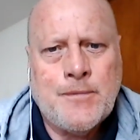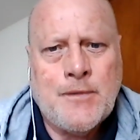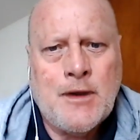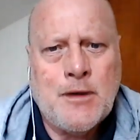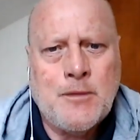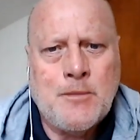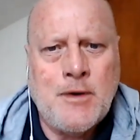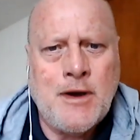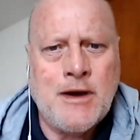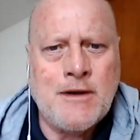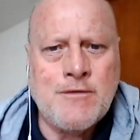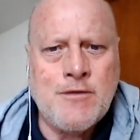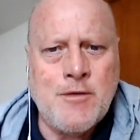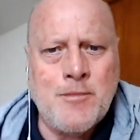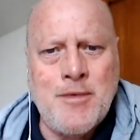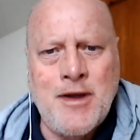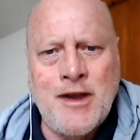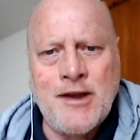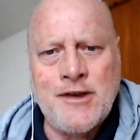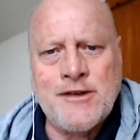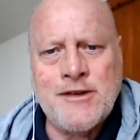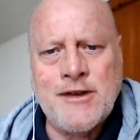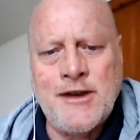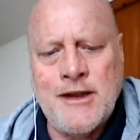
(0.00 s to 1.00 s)

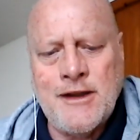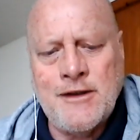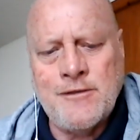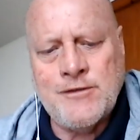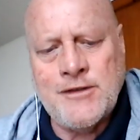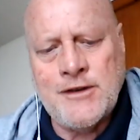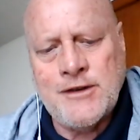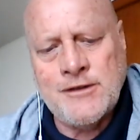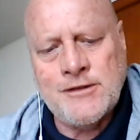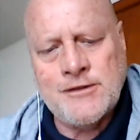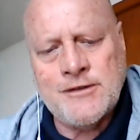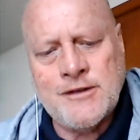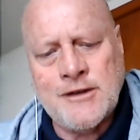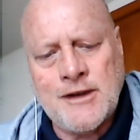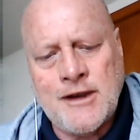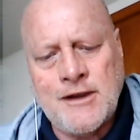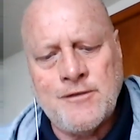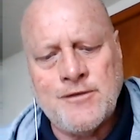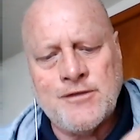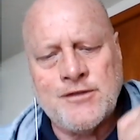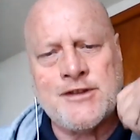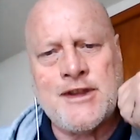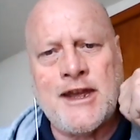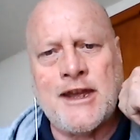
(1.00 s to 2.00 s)
Ramesh lived. He used to
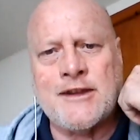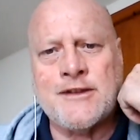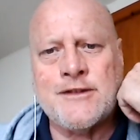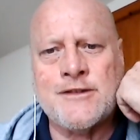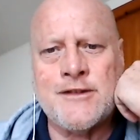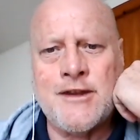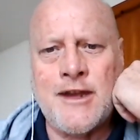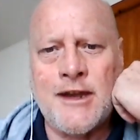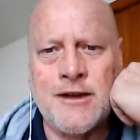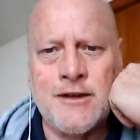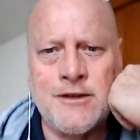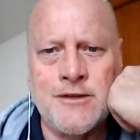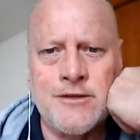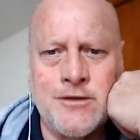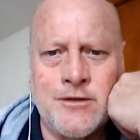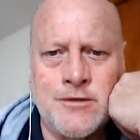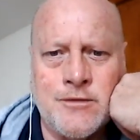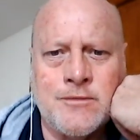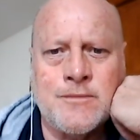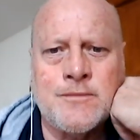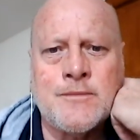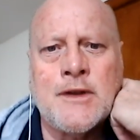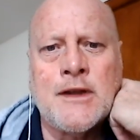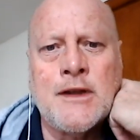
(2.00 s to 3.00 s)
give satsangs,
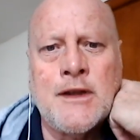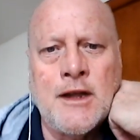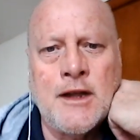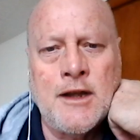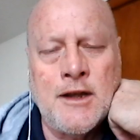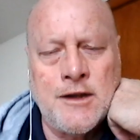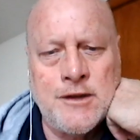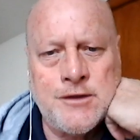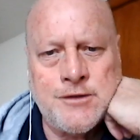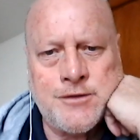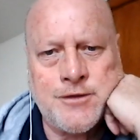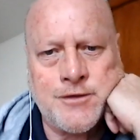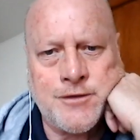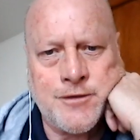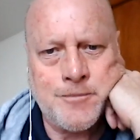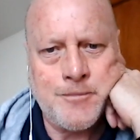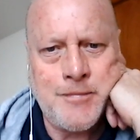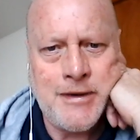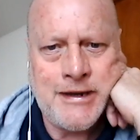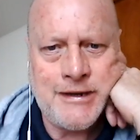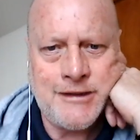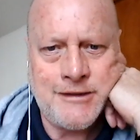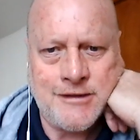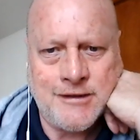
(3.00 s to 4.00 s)
or sort of
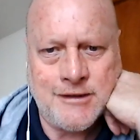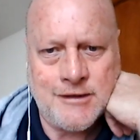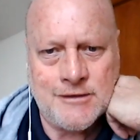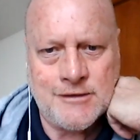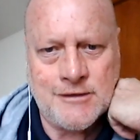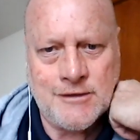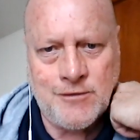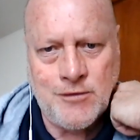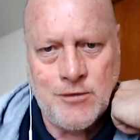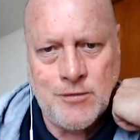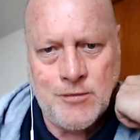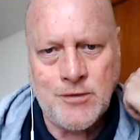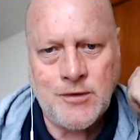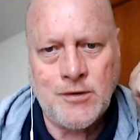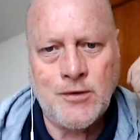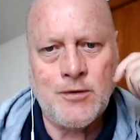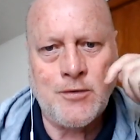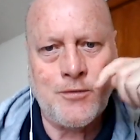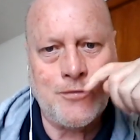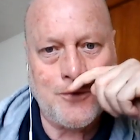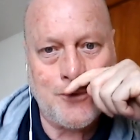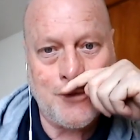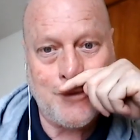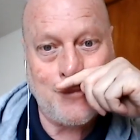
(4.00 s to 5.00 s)
meetings, if you want to
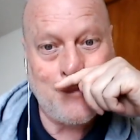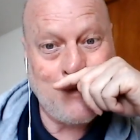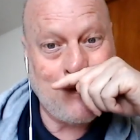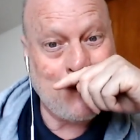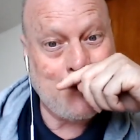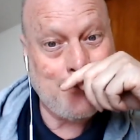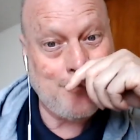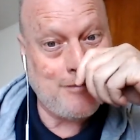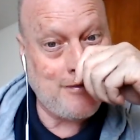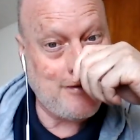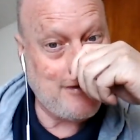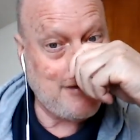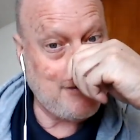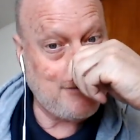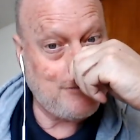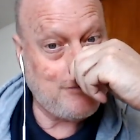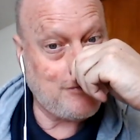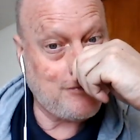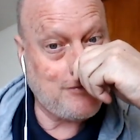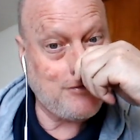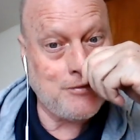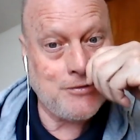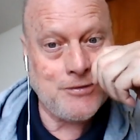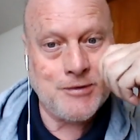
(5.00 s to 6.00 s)
call them that, where he
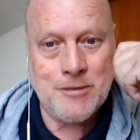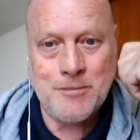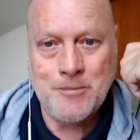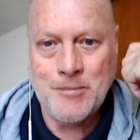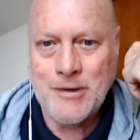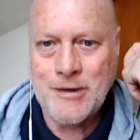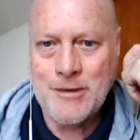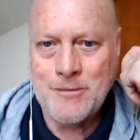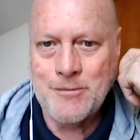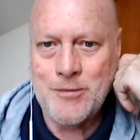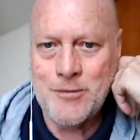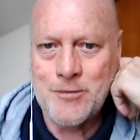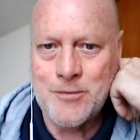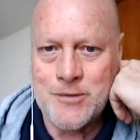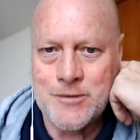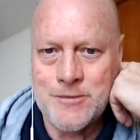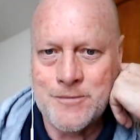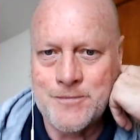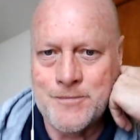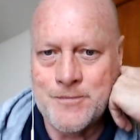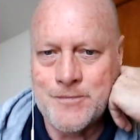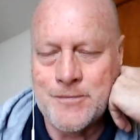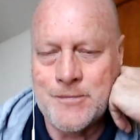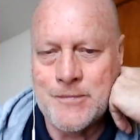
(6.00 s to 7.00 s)
would talk and people would,
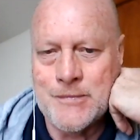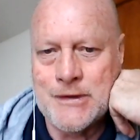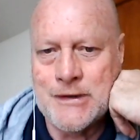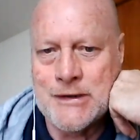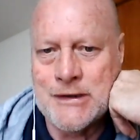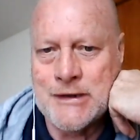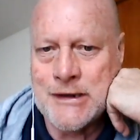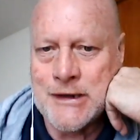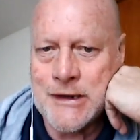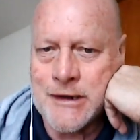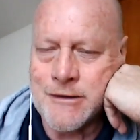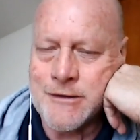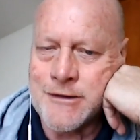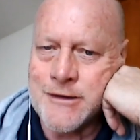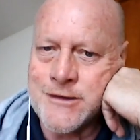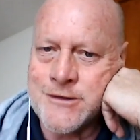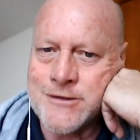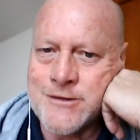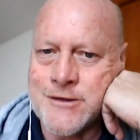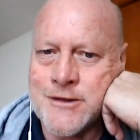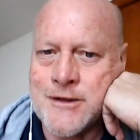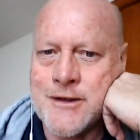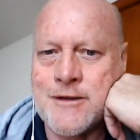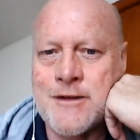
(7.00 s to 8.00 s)

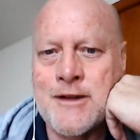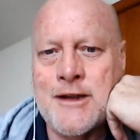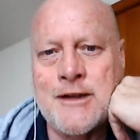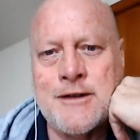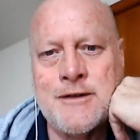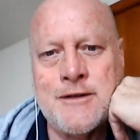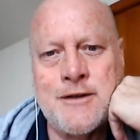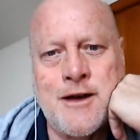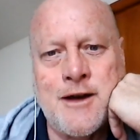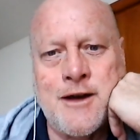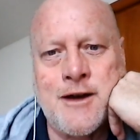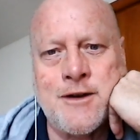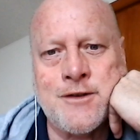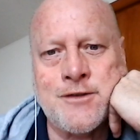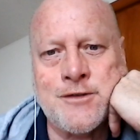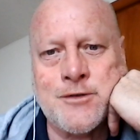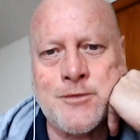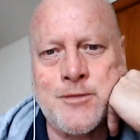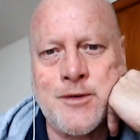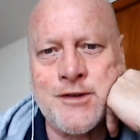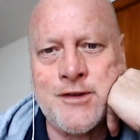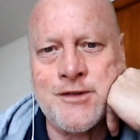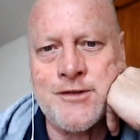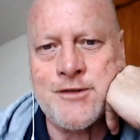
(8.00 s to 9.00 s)
listen and then ask
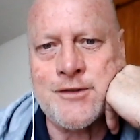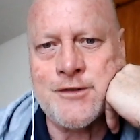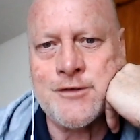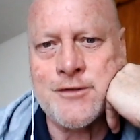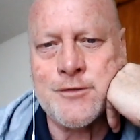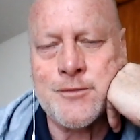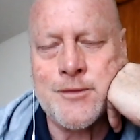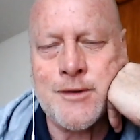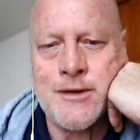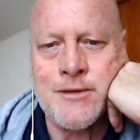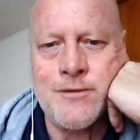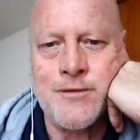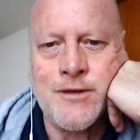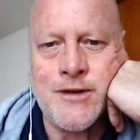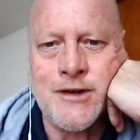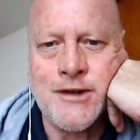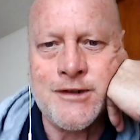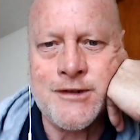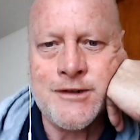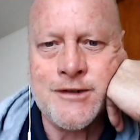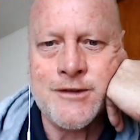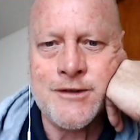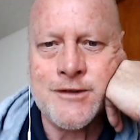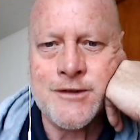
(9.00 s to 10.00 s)
questions when
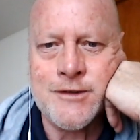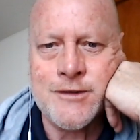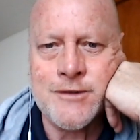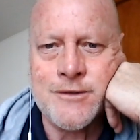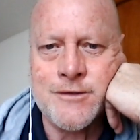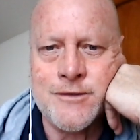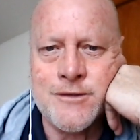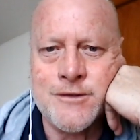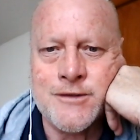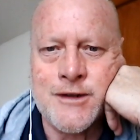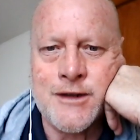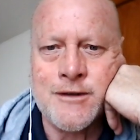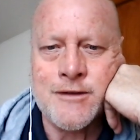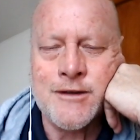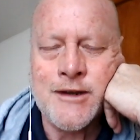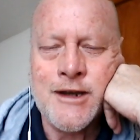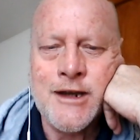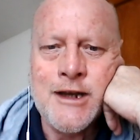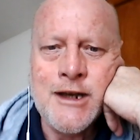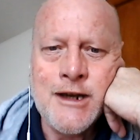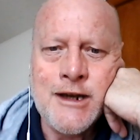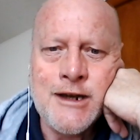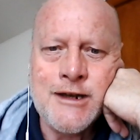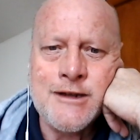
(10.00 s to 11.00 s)
invited to do so.
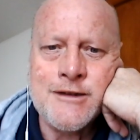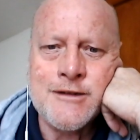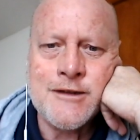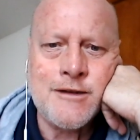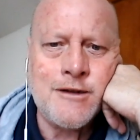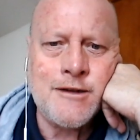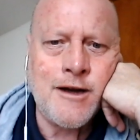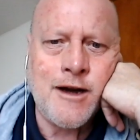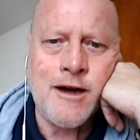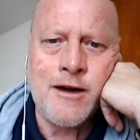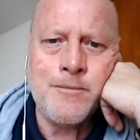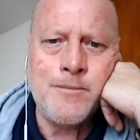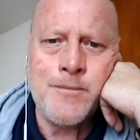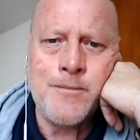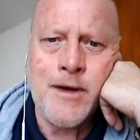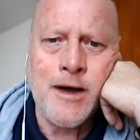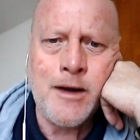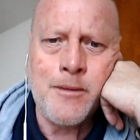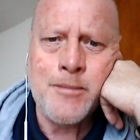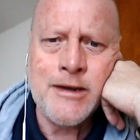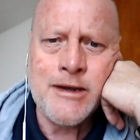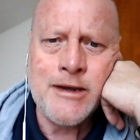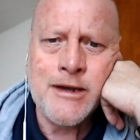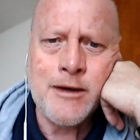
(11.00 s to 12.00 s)
He said, "Look,
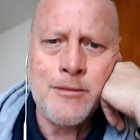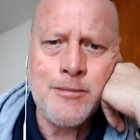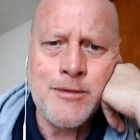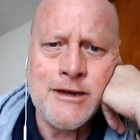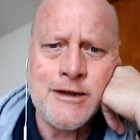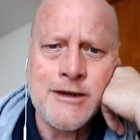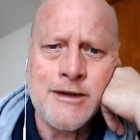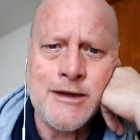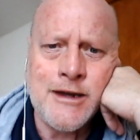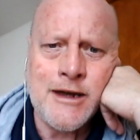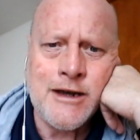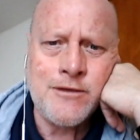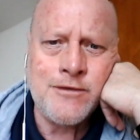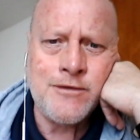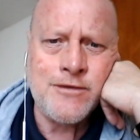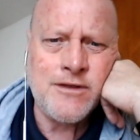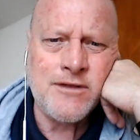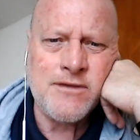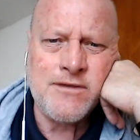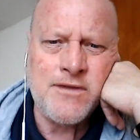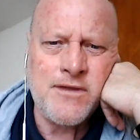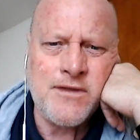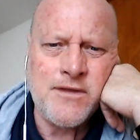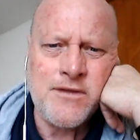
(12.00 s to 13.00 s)
I've been coming here now
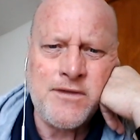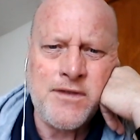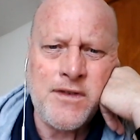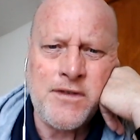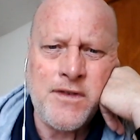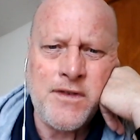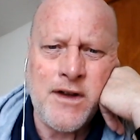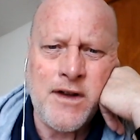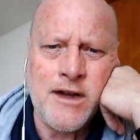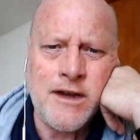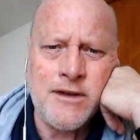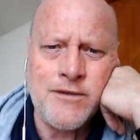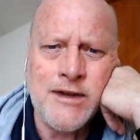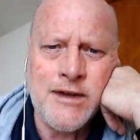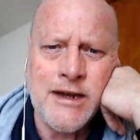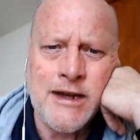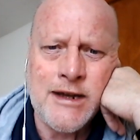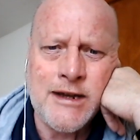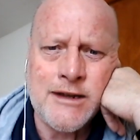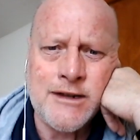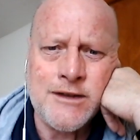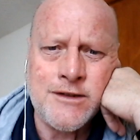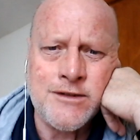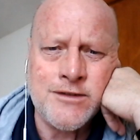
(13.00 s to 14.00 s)
for 5
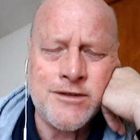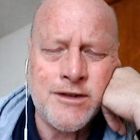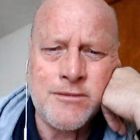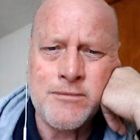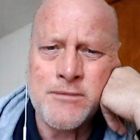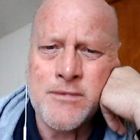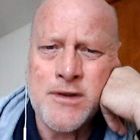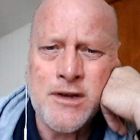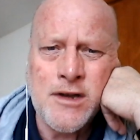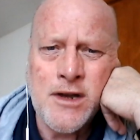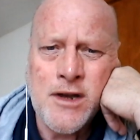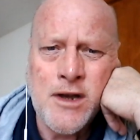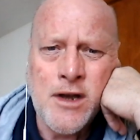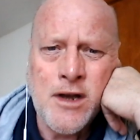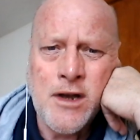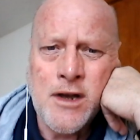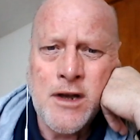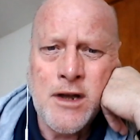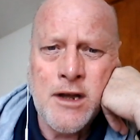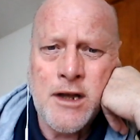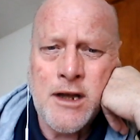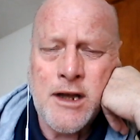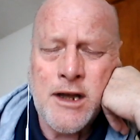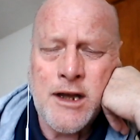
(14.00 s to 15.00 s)
days, and
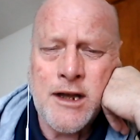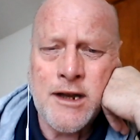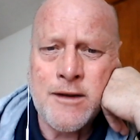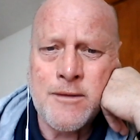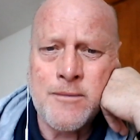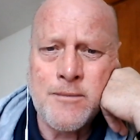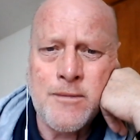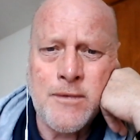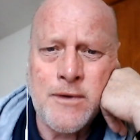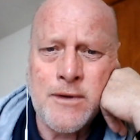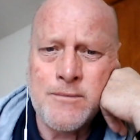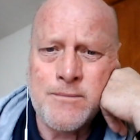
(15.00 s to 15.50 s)
I'm,